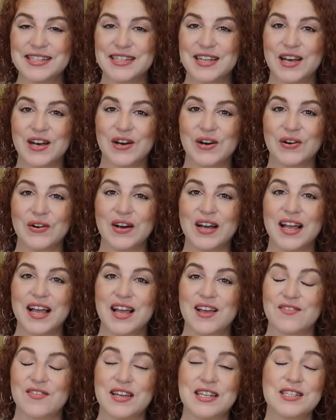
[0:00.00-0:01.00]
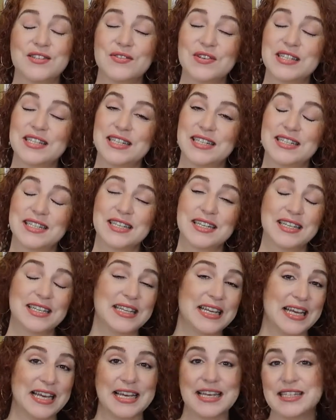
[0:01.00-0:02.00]
So festival
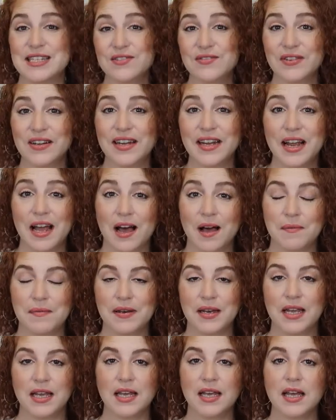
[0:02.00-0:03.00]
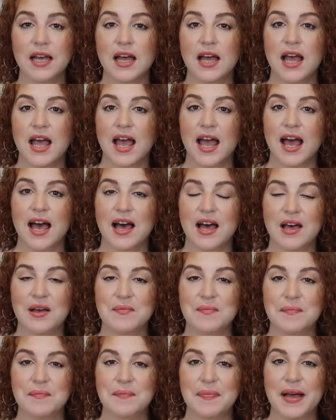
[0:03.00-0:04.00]
season isn't really happening,
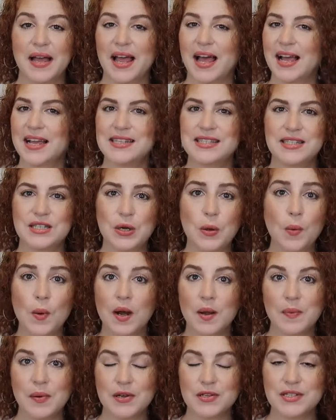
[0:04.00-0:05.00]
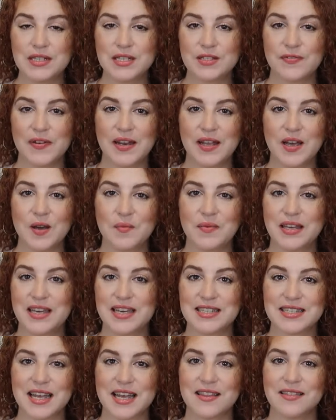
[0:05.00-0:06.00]
but I still want to post this video
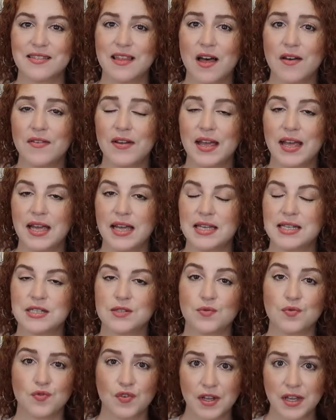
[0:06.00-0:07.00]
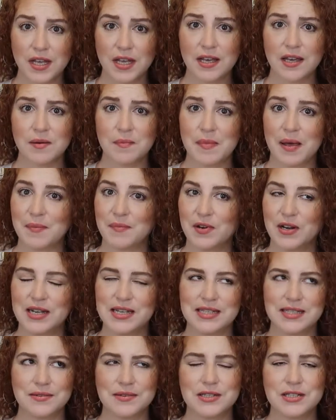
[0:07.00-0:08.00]
because I love it. It's really good
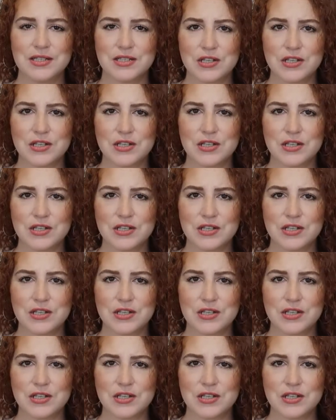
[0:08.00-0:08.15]
memories. It was